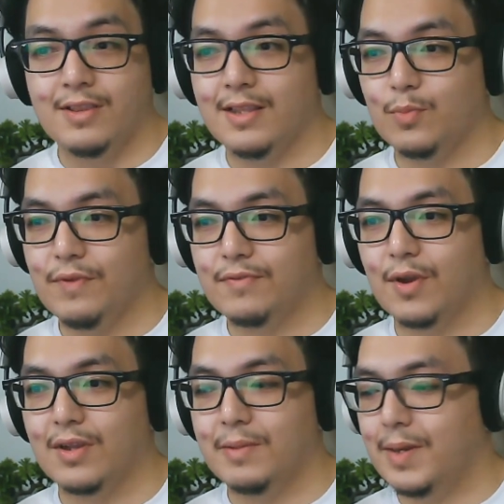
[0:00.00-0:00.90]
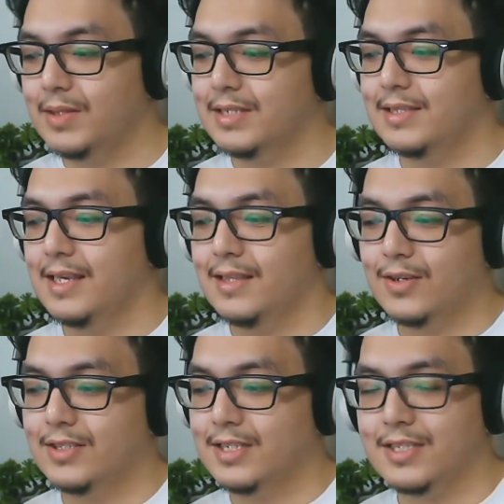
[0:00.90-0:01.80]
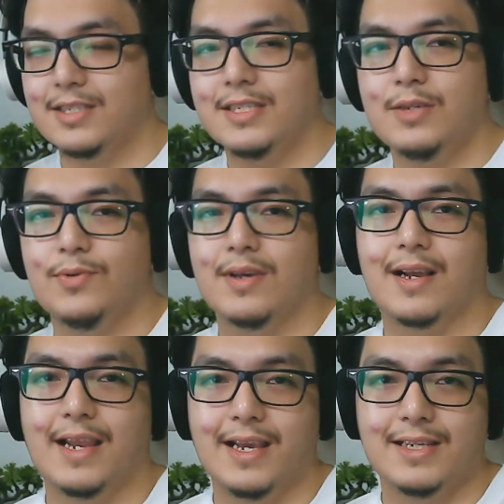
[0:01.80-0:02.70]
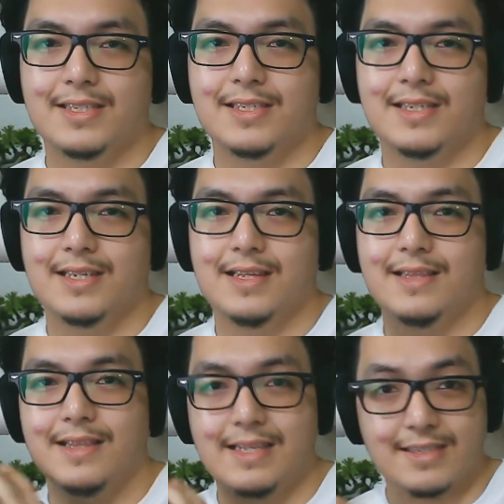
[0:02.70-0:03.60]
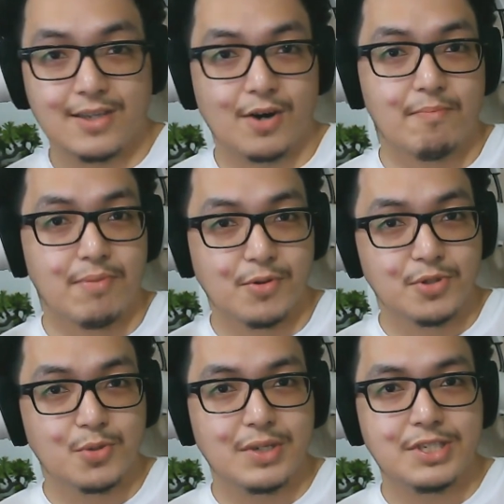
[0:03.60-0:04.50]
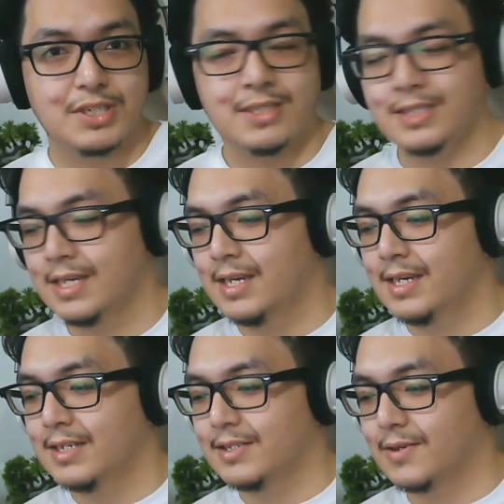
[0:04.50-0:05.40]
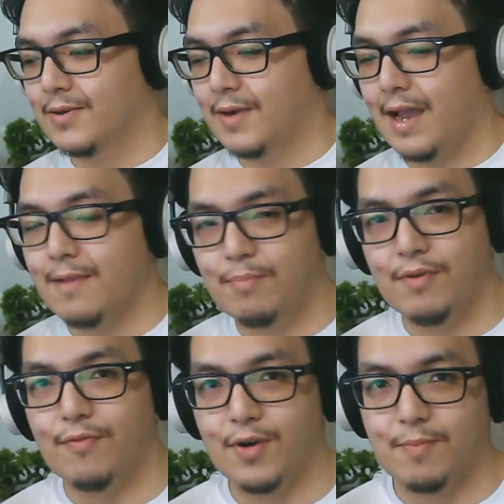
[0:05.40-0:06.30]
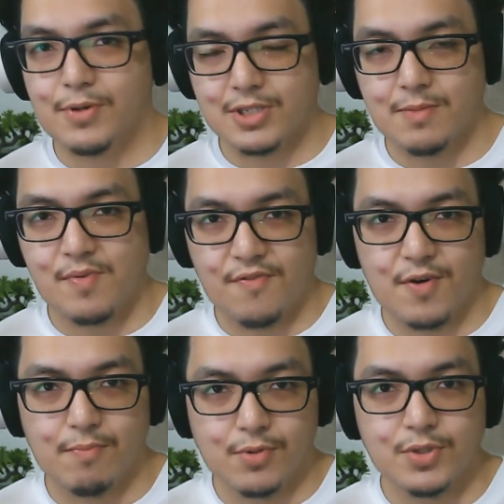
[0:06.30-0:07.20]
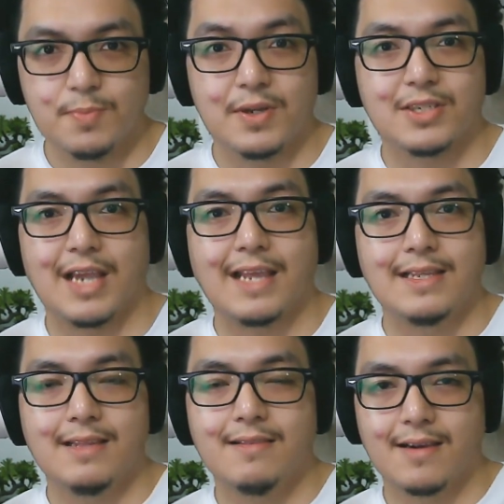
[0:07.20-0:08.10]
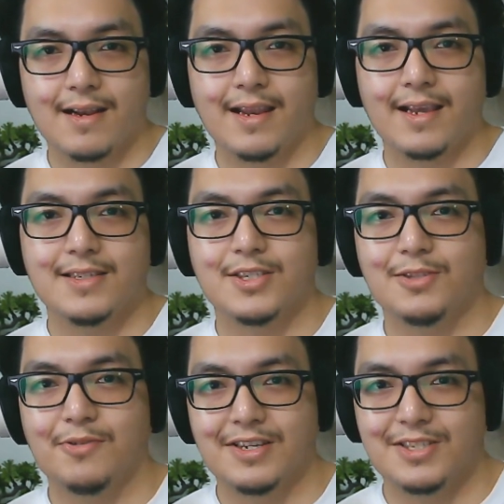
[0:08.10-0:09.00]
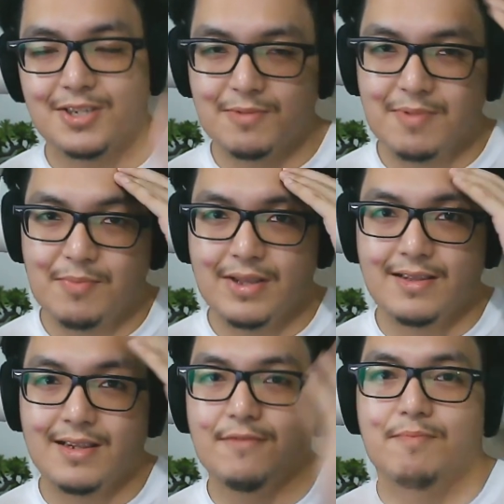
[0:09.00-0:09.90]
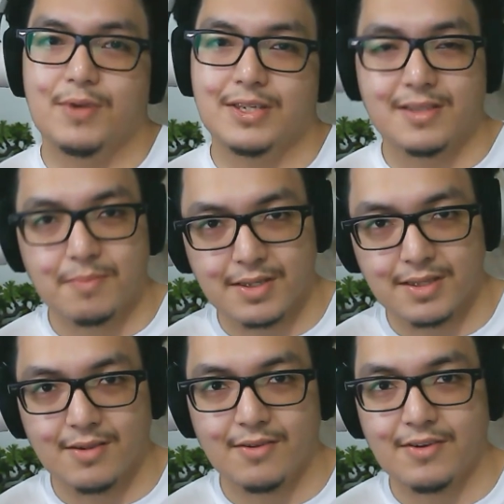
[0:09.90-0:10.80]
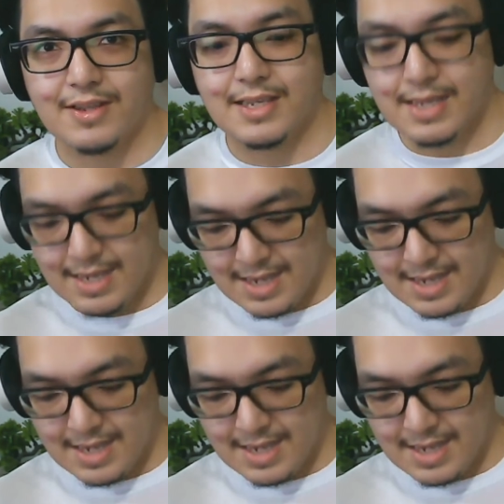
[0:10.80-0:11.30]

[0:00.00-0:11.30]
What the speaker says: that we've talked about is the inconsistency with the clicks. These are blue switches. So I personally prefer blues because I need the click just to register in my brain that I've pressed the button already.